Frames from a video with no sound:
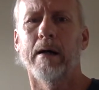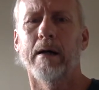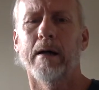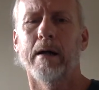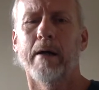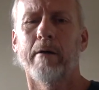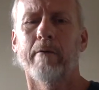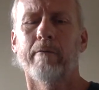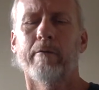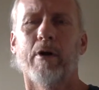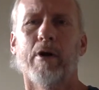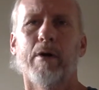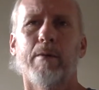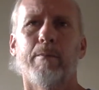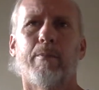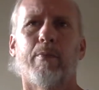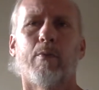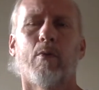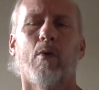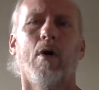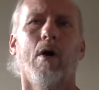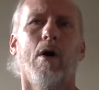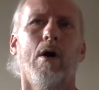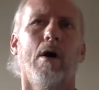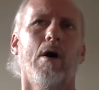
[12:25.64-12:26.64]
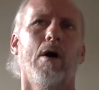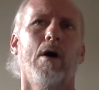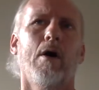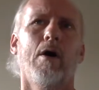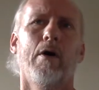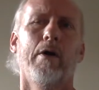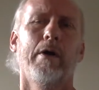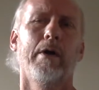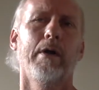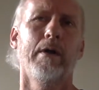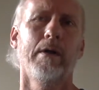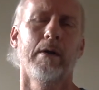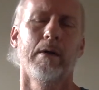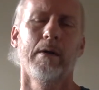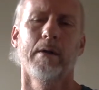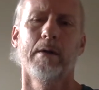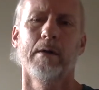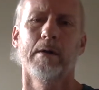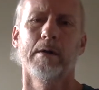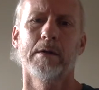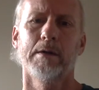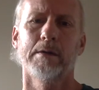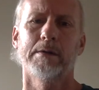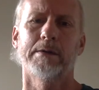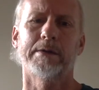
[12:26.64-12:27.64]
in a very broad
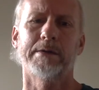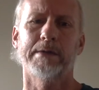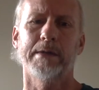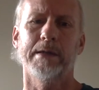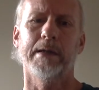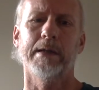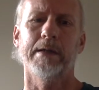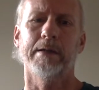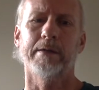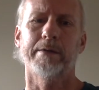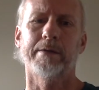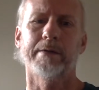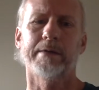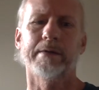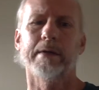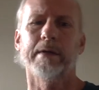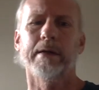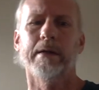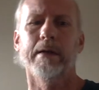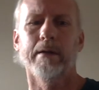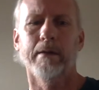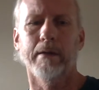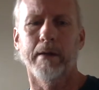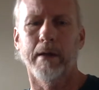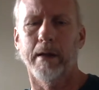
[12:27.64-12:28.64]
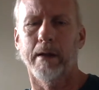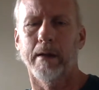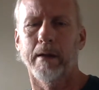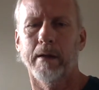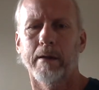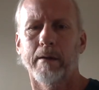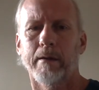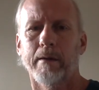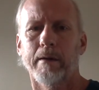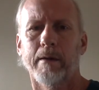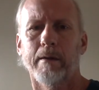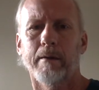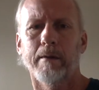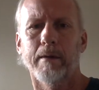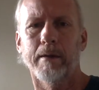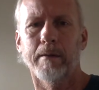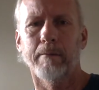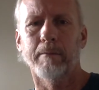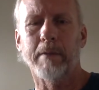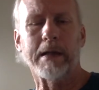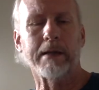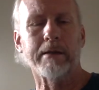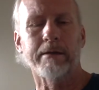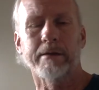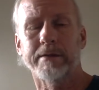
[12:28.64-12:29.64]
sense,
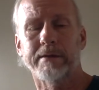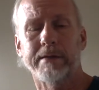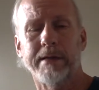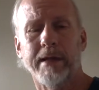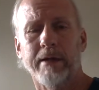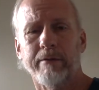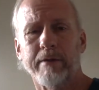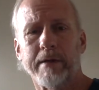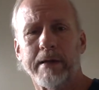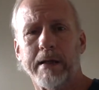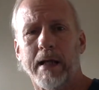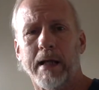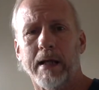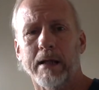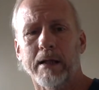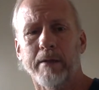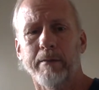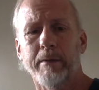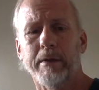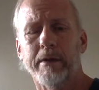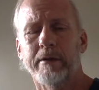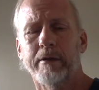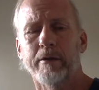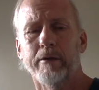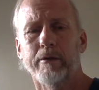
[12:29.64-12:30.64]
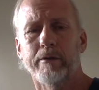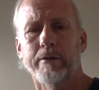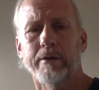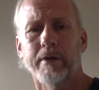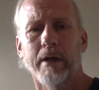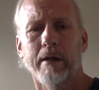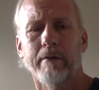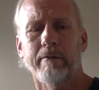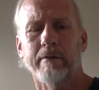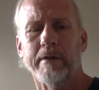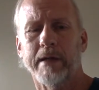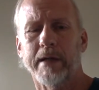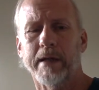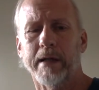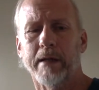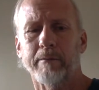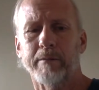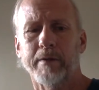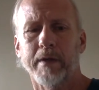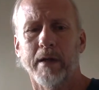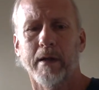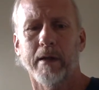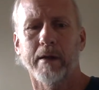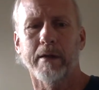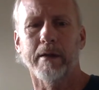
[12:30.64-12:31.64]
because it's definitely not limited to everything I'm
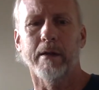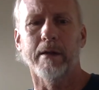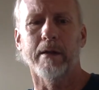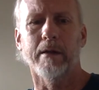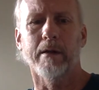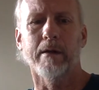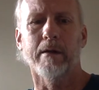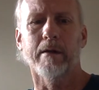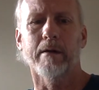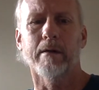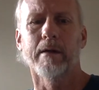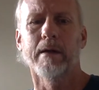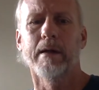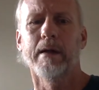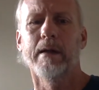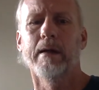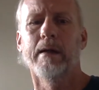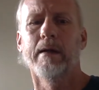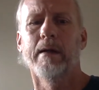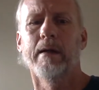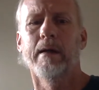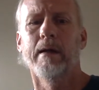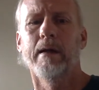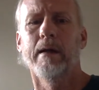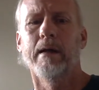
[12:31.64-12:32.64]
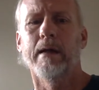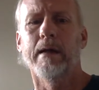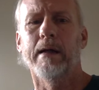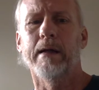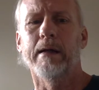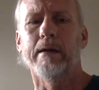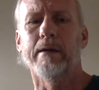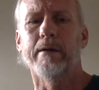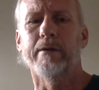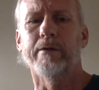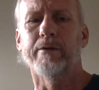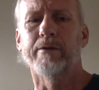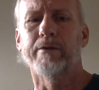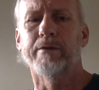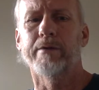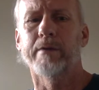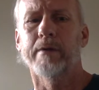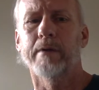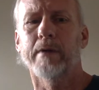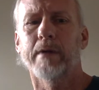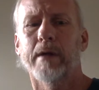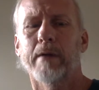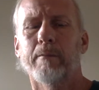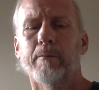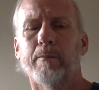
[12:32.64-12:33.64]
telling you here, is
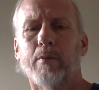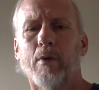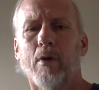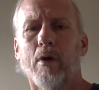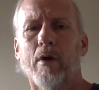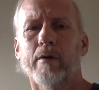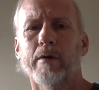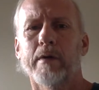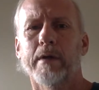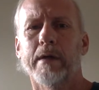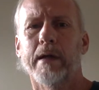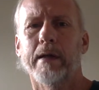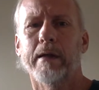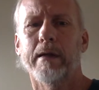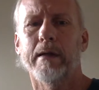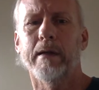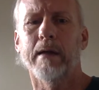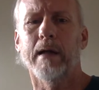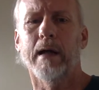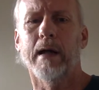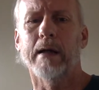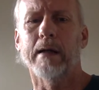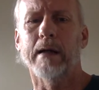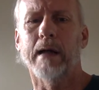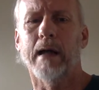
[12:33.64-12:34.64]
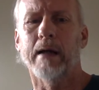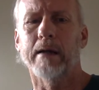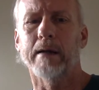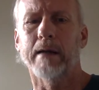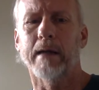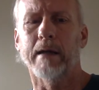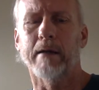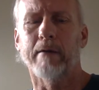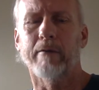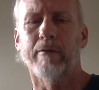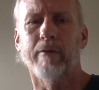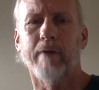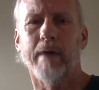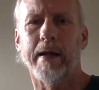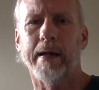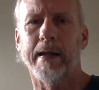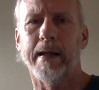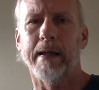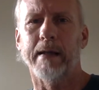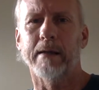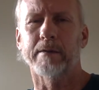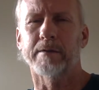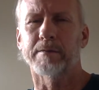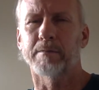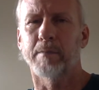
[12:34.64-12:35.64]
broadly, I like
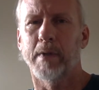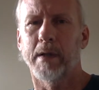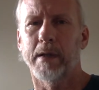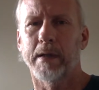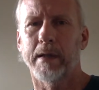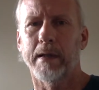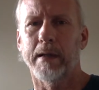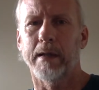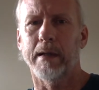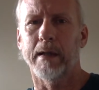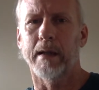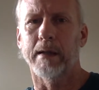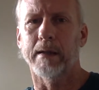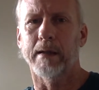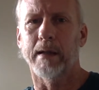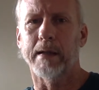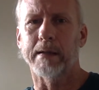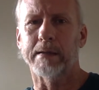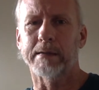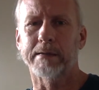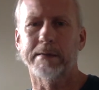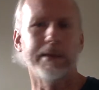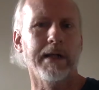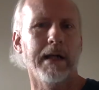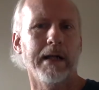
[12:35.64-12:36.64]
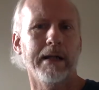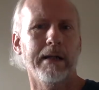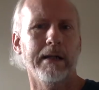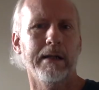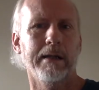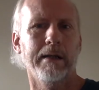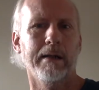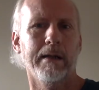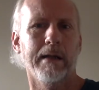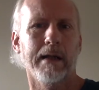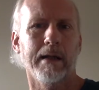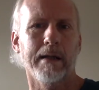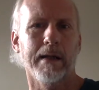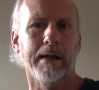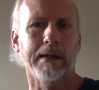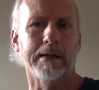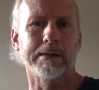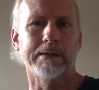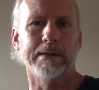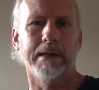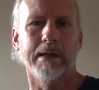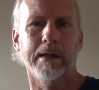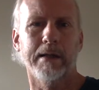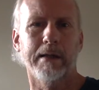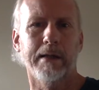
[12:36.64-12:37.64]
finance, money. I like studying it. I like
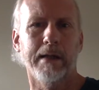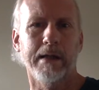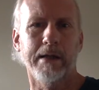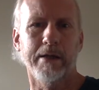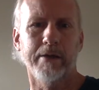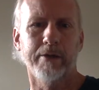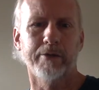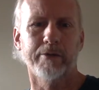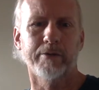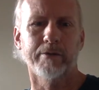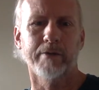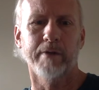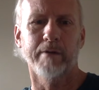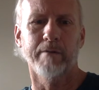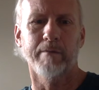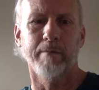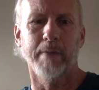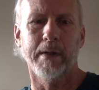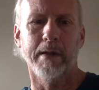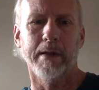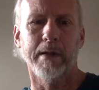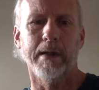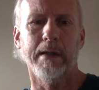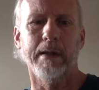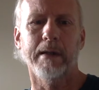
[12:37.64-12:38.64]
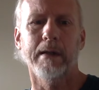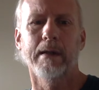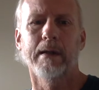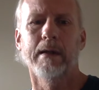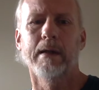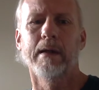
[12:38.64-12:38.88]
studying the history of money.